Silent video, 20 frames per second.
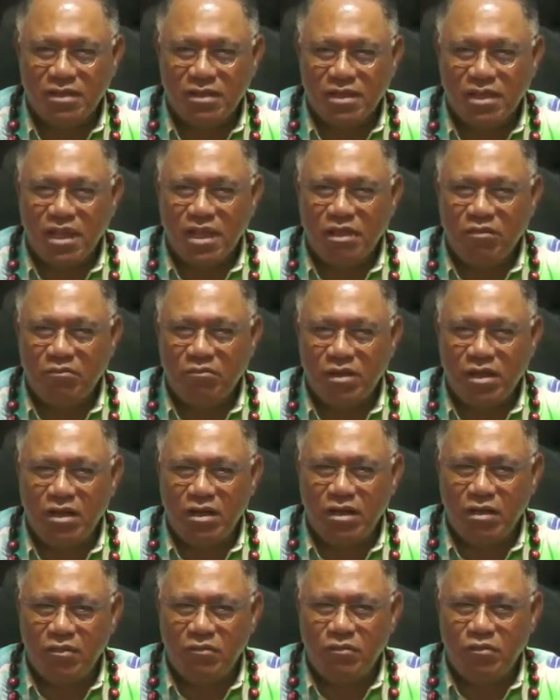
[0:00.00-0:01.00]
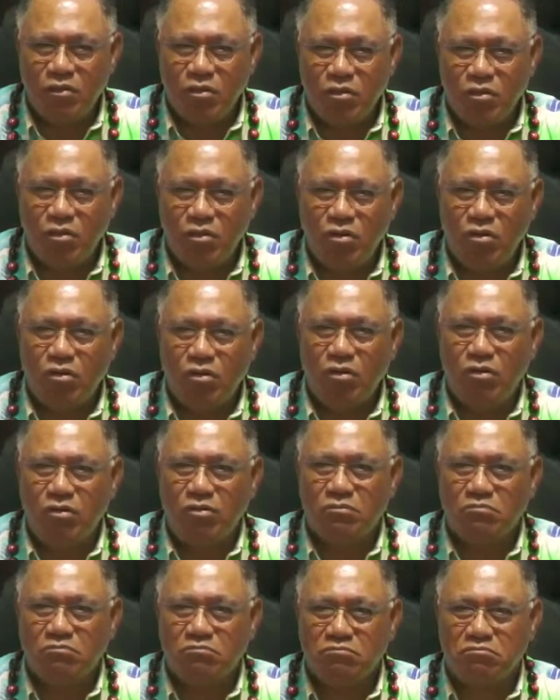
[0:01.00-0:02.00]
rid of all
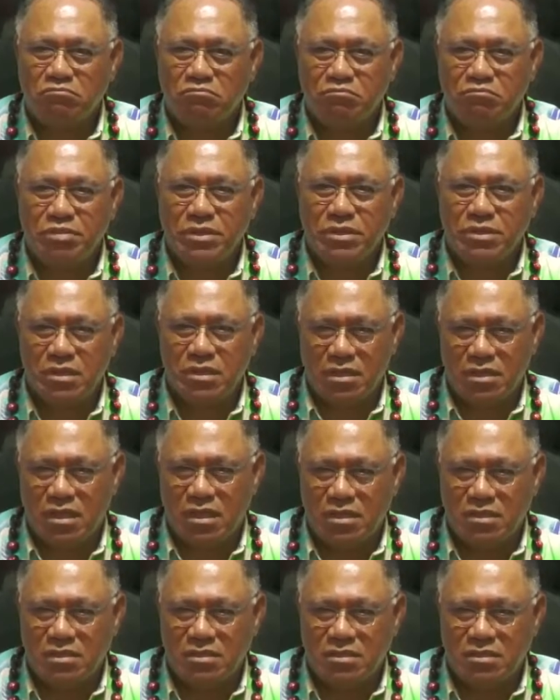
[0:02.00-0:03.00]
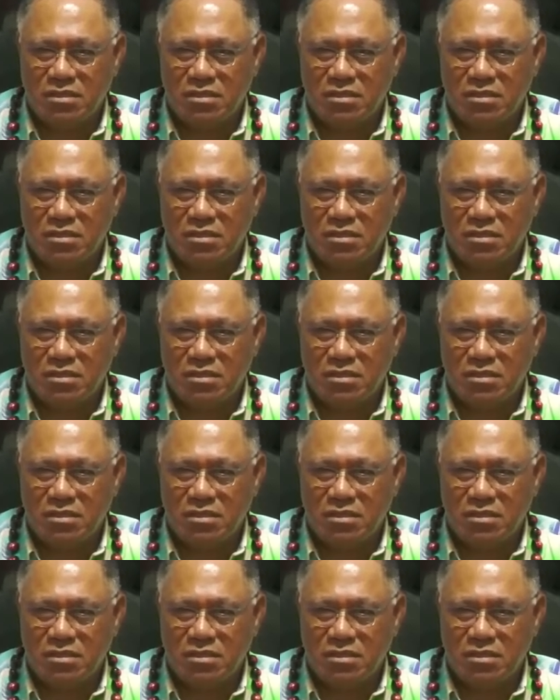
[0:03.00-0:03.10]
bitterness.